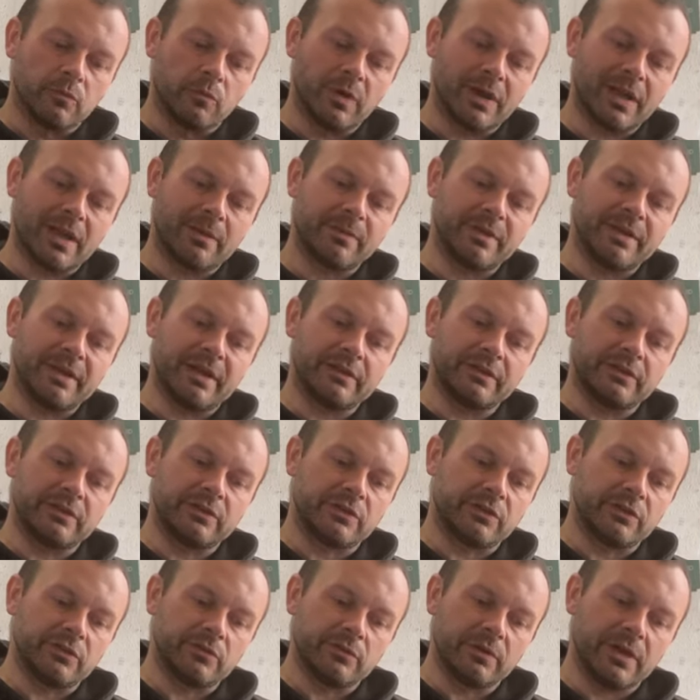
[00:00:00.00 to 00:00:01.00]
what I'm
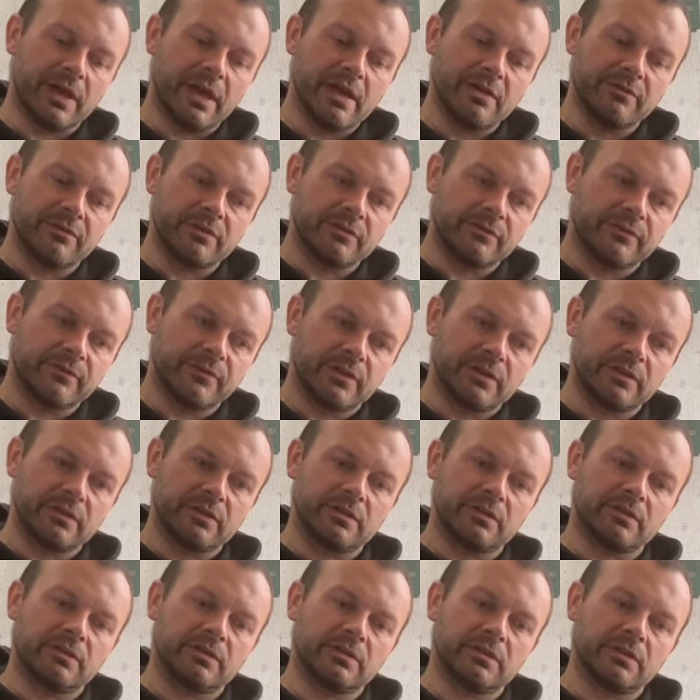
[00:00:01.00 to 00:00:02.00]
getting to
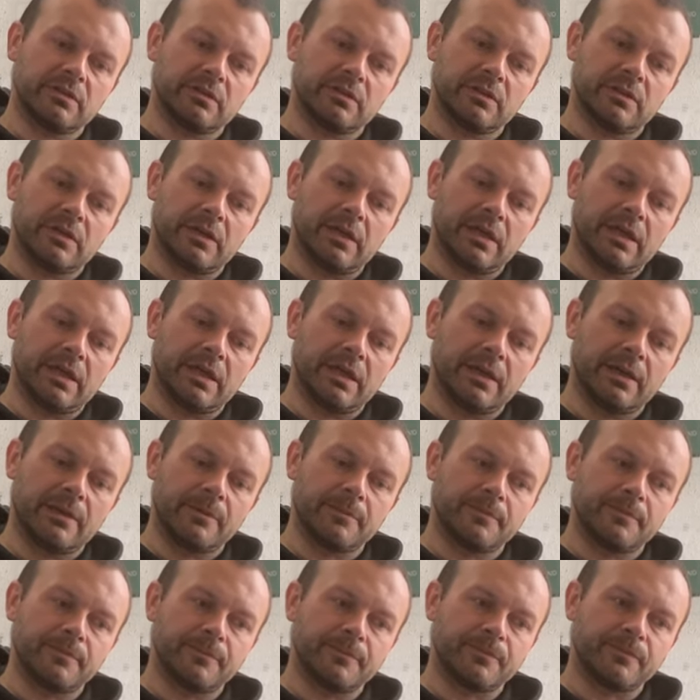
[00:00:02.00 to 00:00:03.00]
everything,
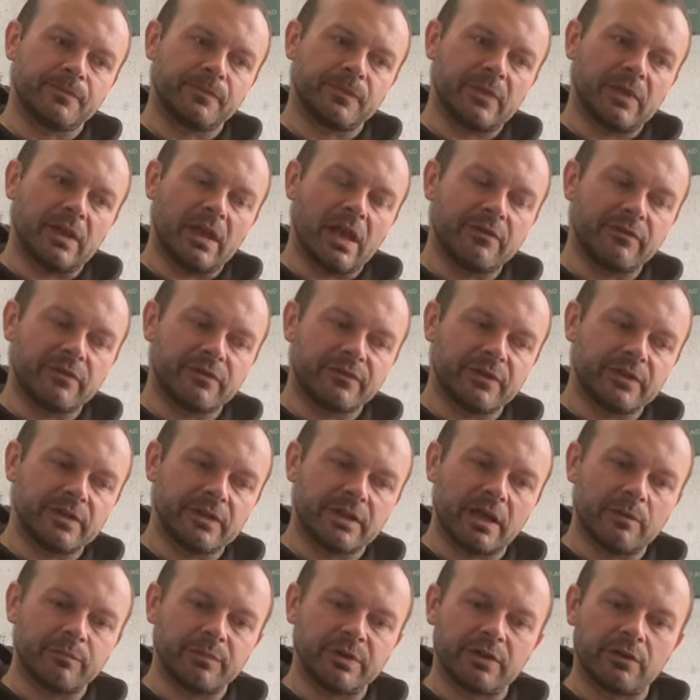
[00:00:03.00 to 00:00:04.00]
um, everything
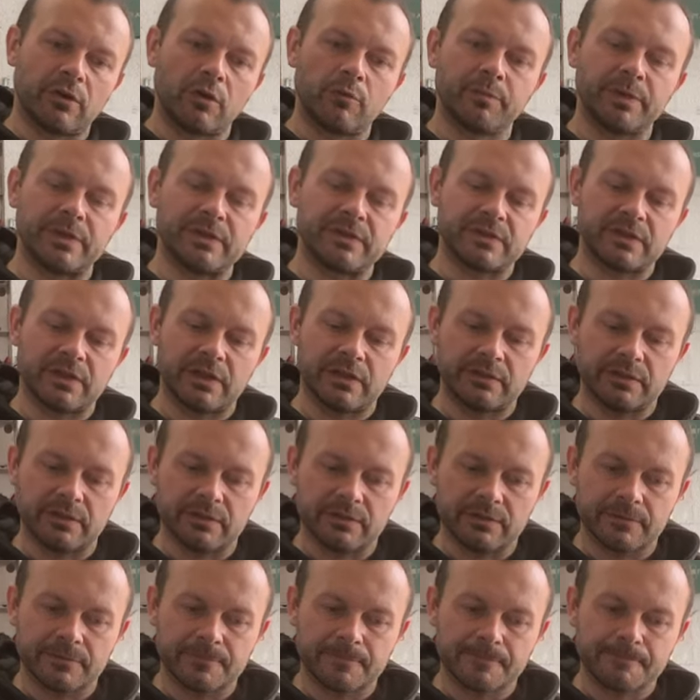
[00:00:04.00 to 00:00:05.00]
can be compensated.
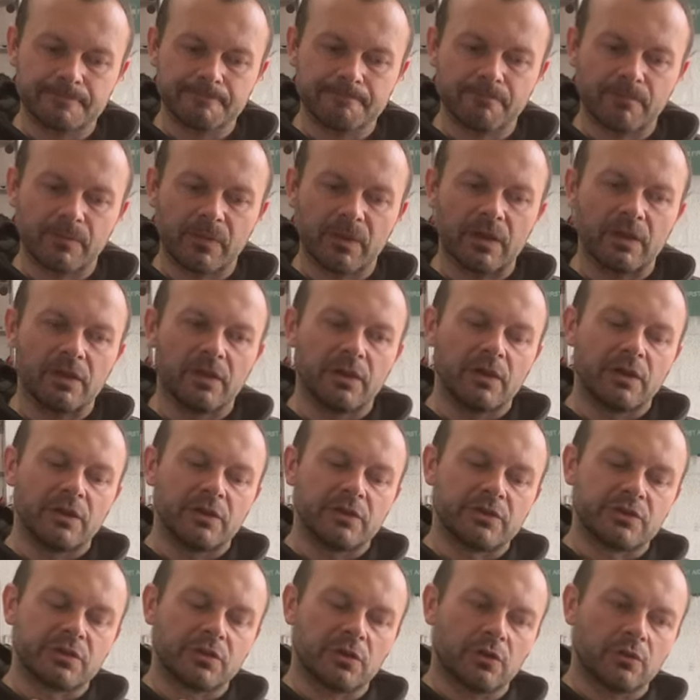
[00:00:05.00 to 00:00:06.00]

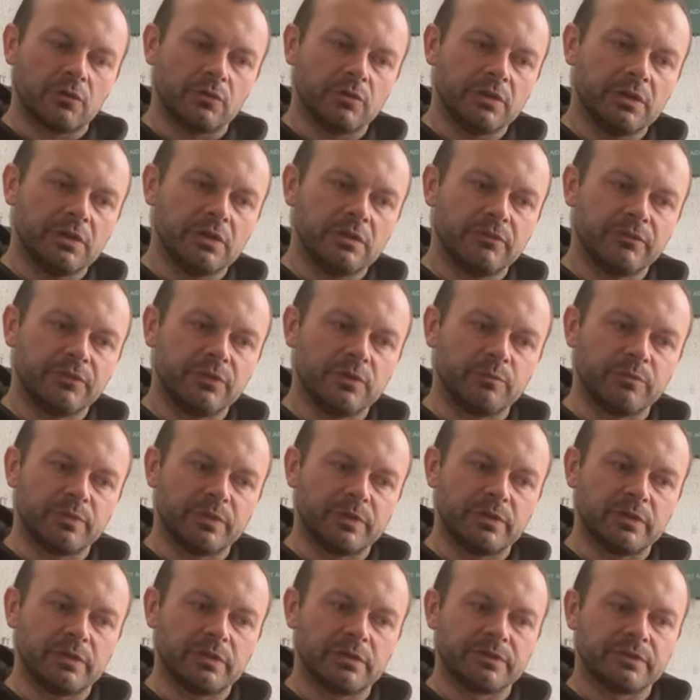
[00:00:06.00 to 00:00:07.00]
So if you
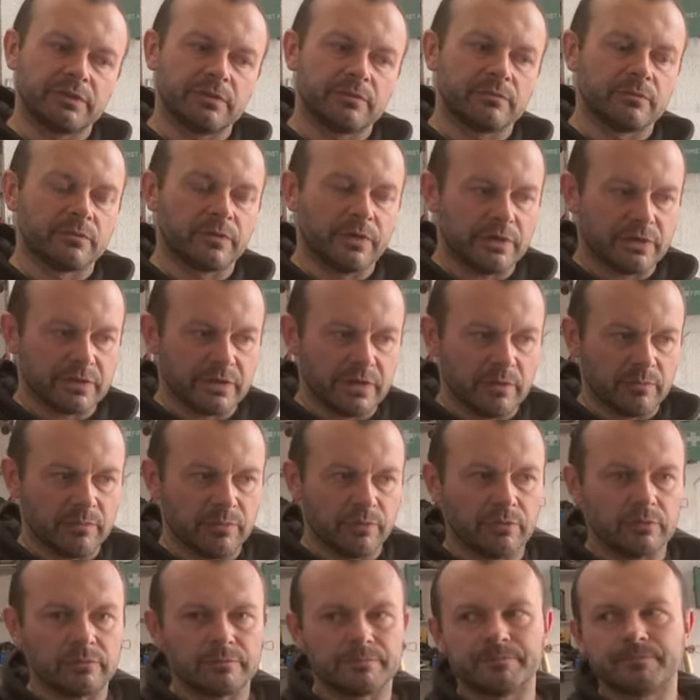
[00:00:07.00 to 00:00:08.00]
build, for
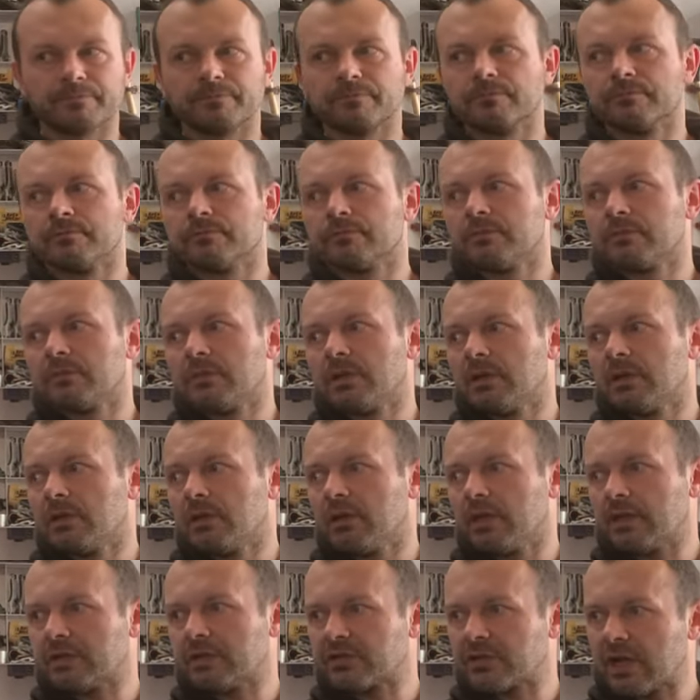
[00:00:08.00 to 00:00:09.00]
example,
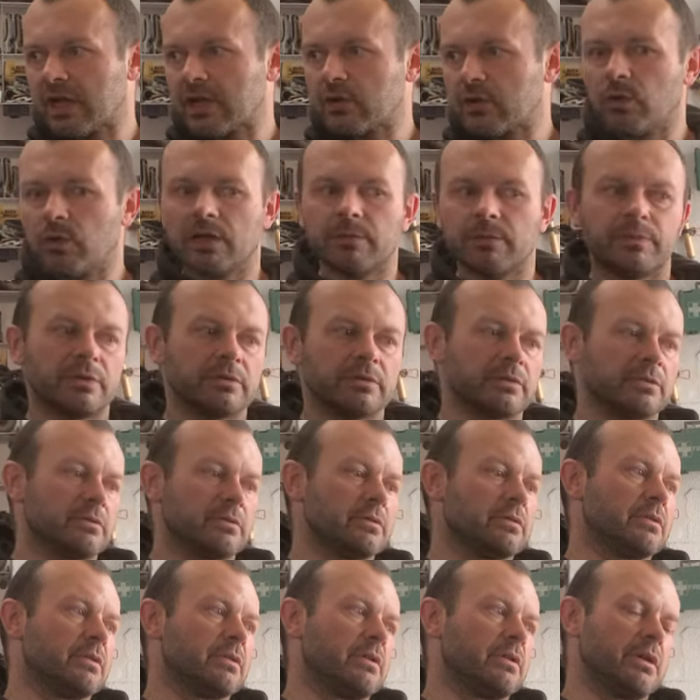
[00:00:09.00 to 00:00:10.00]
a track weapon
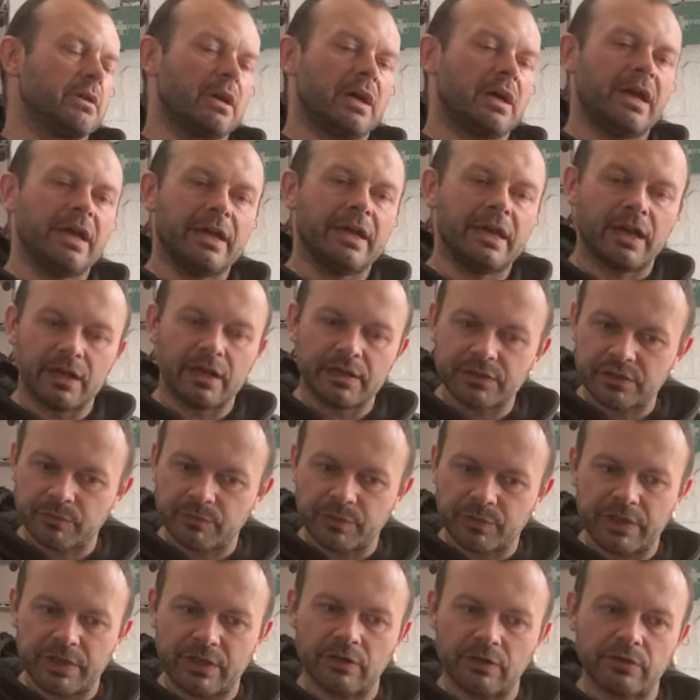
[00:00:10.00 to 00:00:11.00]

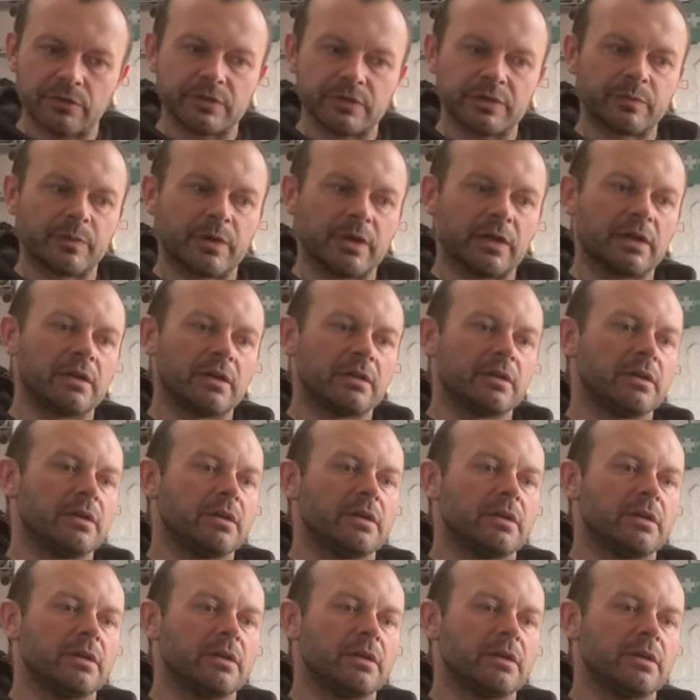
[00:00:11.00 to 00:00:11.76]
800 brake horsepower.